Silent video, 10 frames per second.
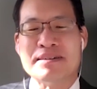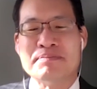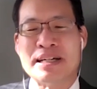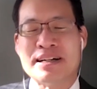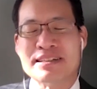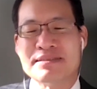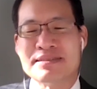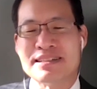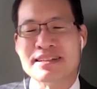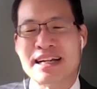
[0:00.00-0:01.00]
because of
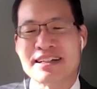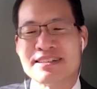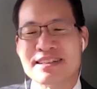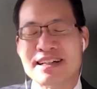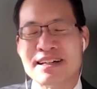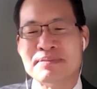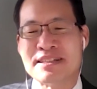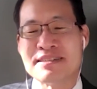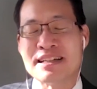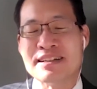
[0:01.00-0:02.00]
this election,
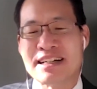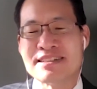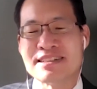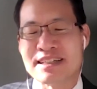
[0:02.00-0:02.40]
because of the elections,